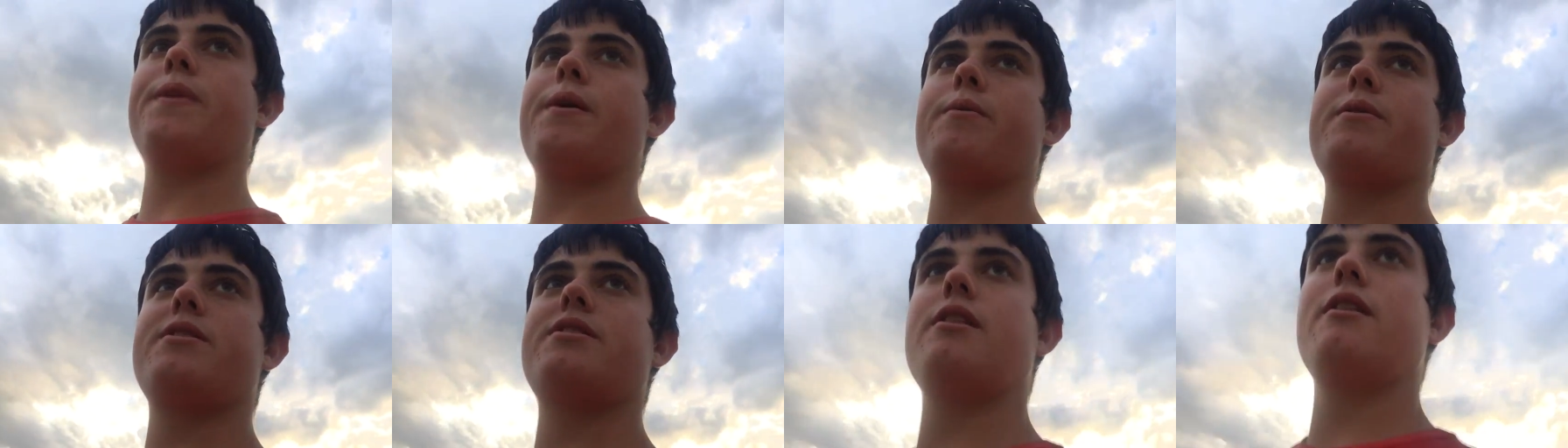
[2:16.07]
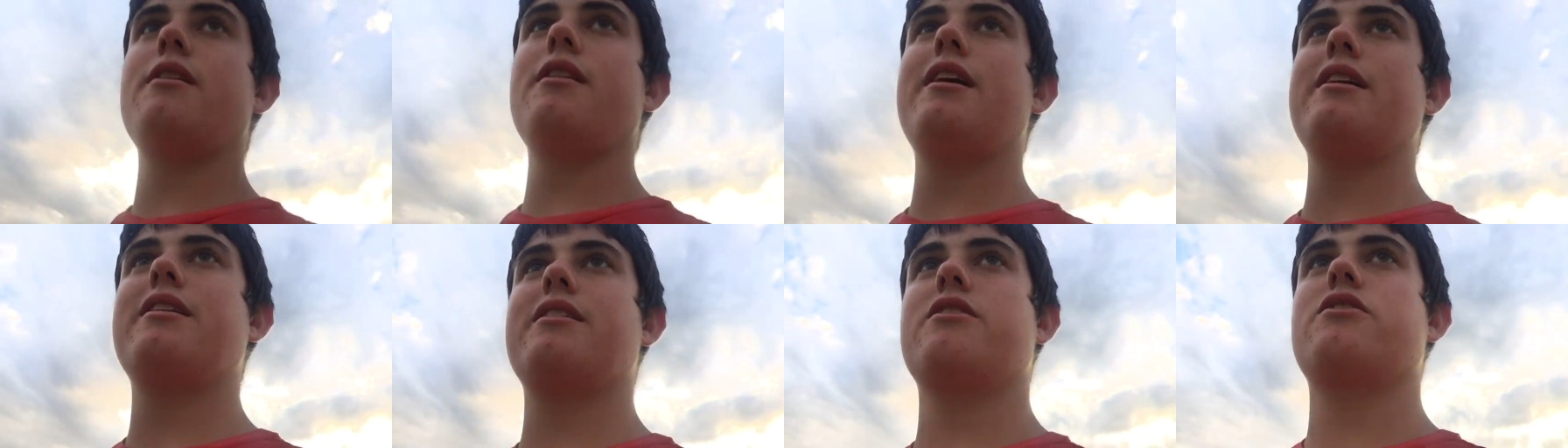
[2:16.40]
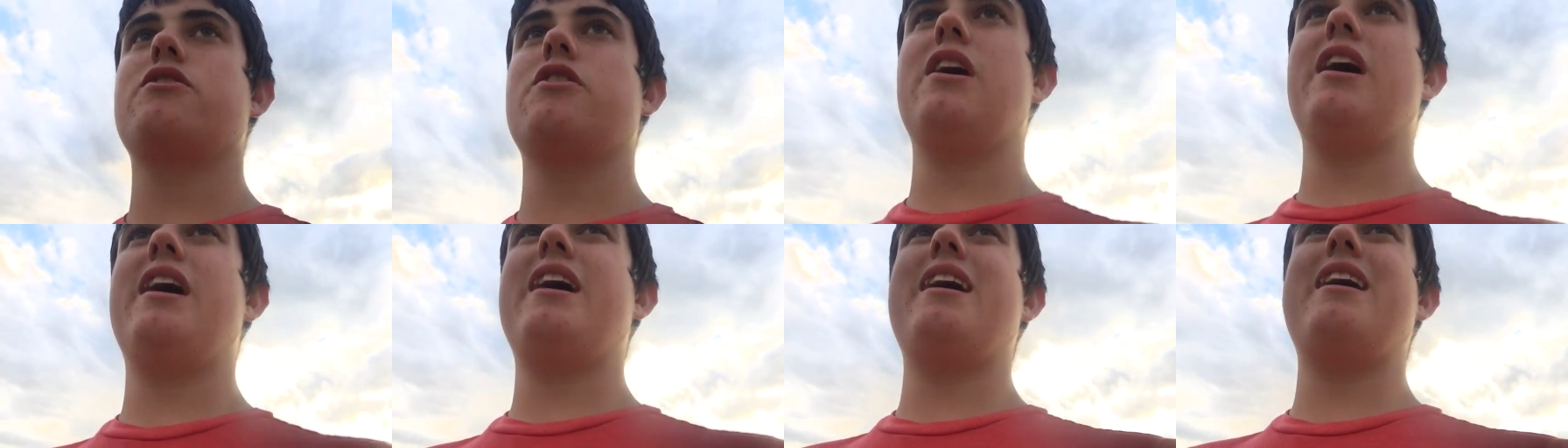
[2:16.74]
and we start letting it
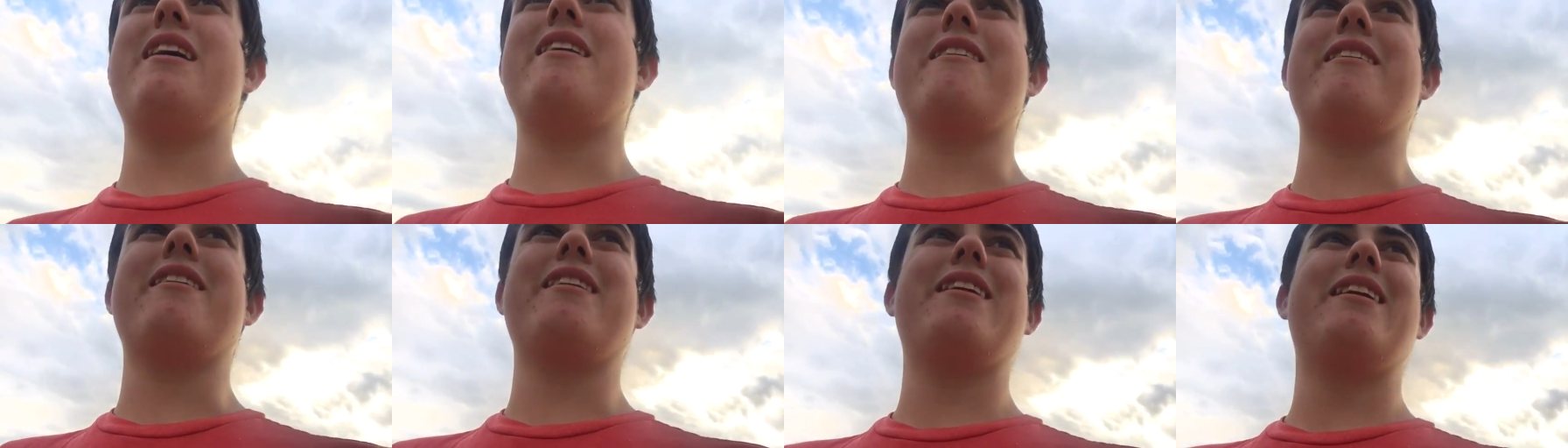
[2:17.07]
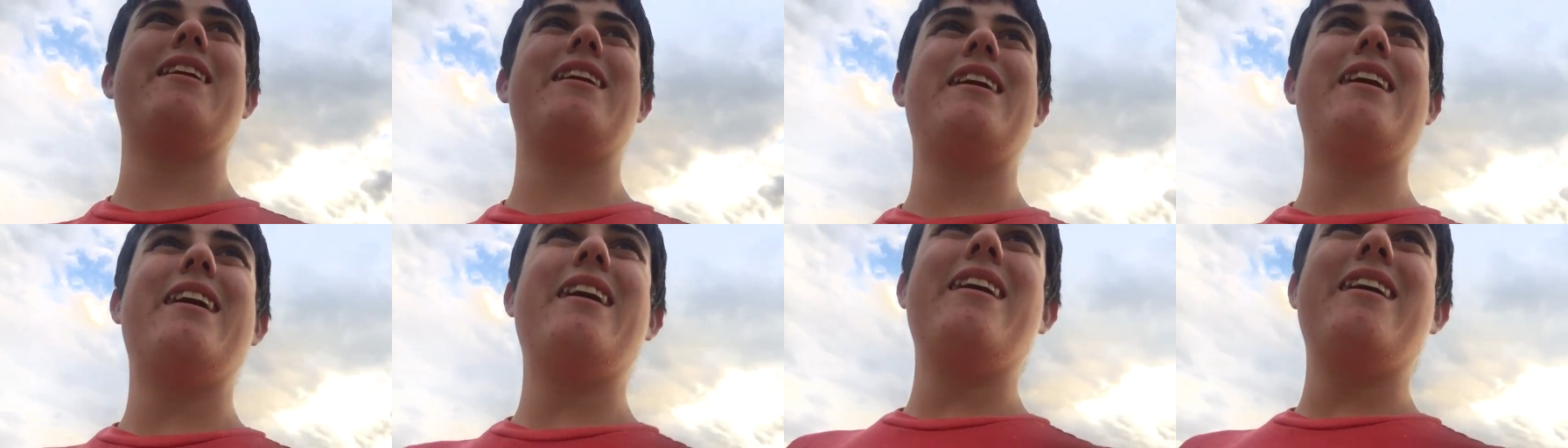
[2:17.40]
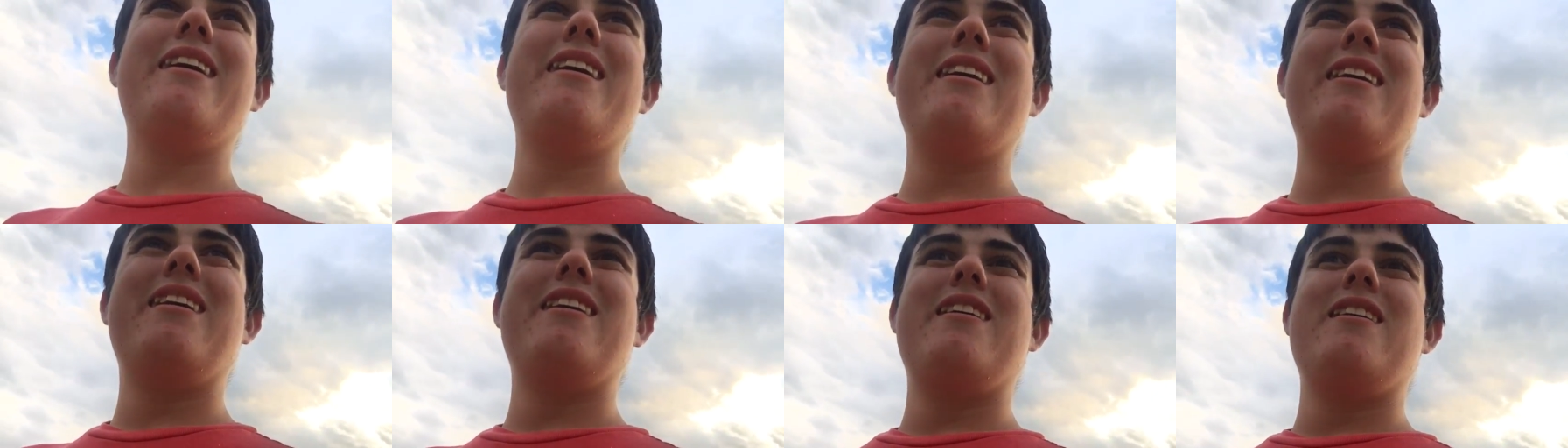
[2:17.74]
dry out.
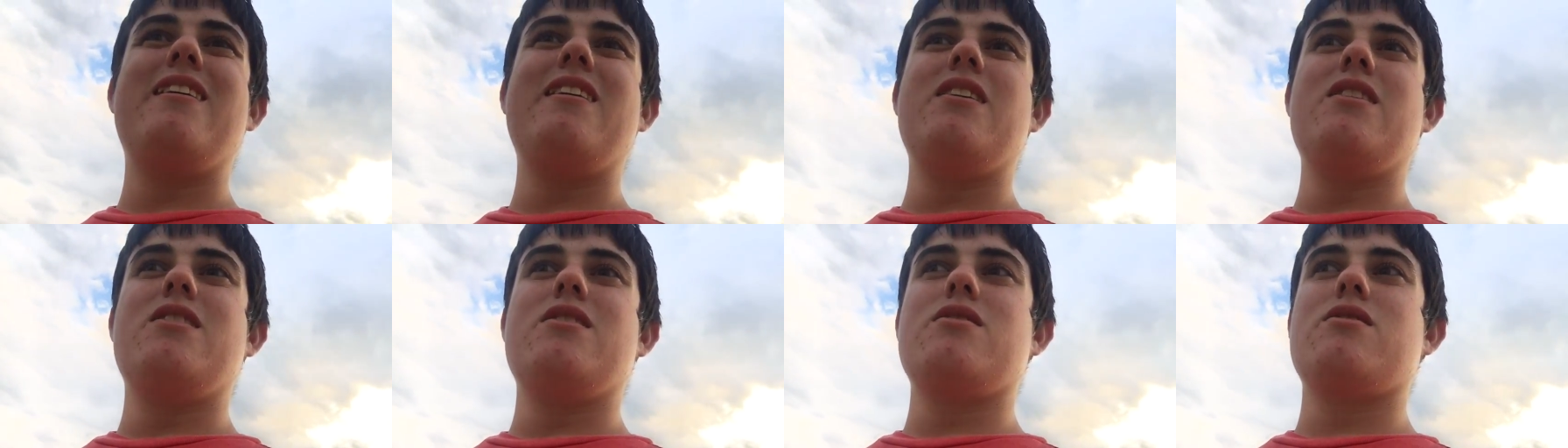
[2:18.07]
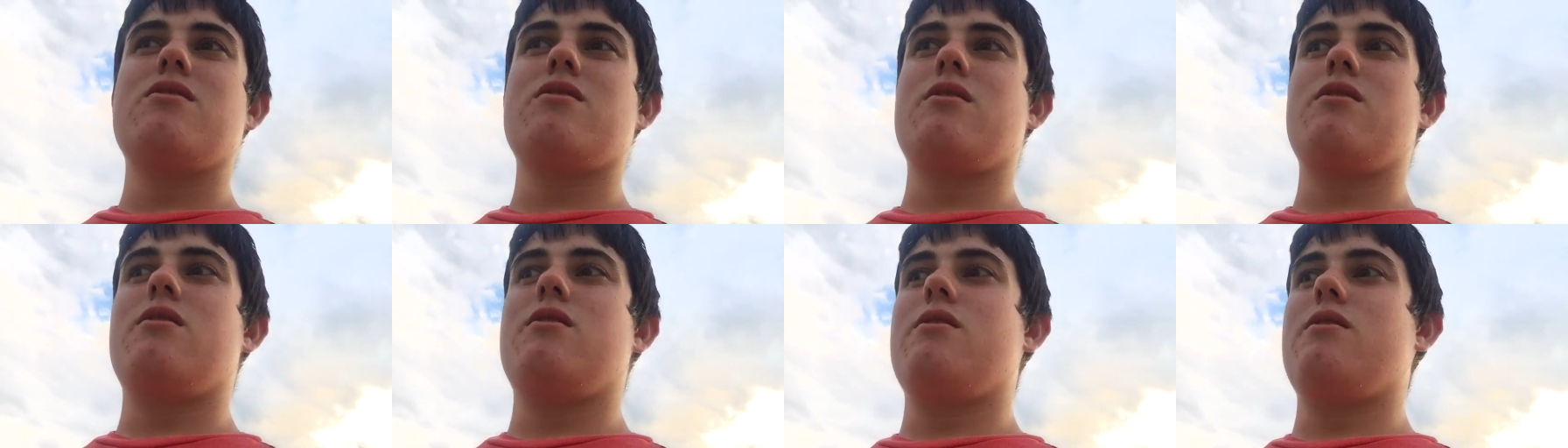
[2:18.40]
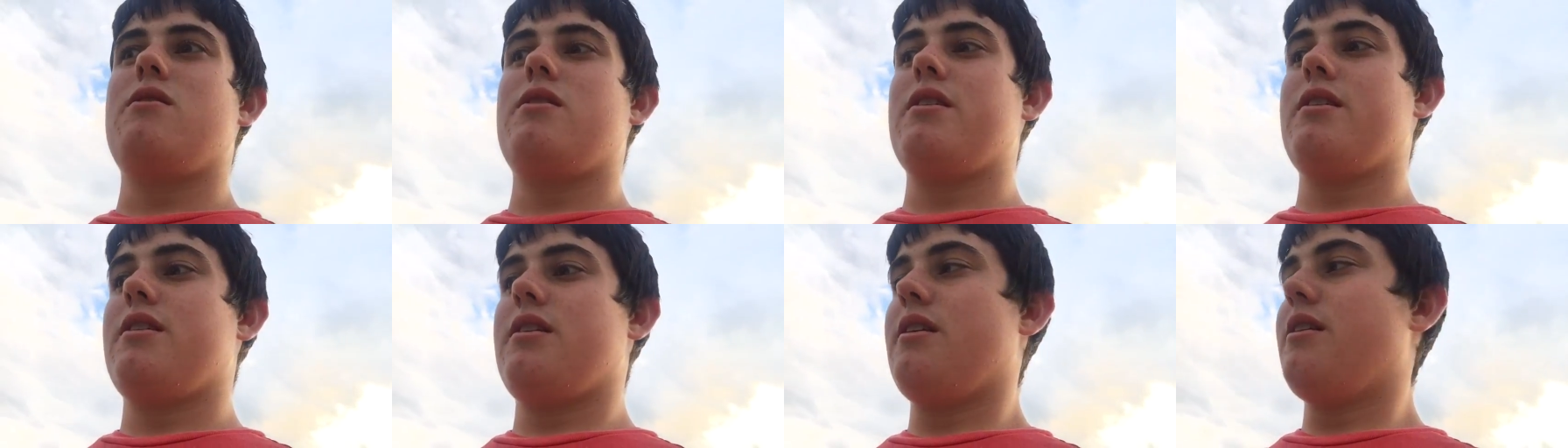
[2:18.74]

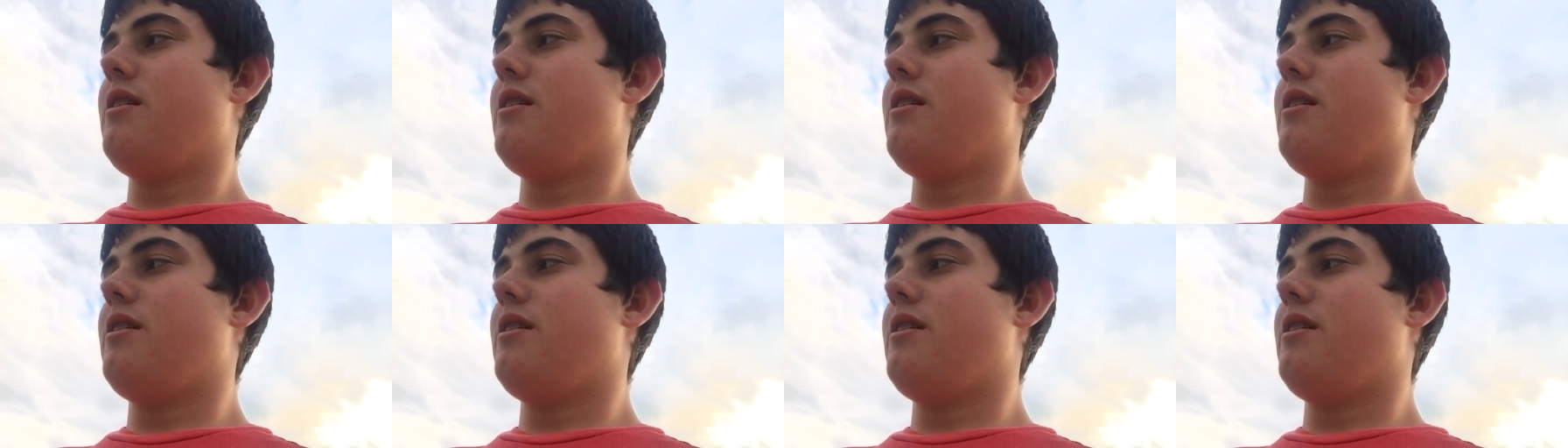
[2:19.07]
So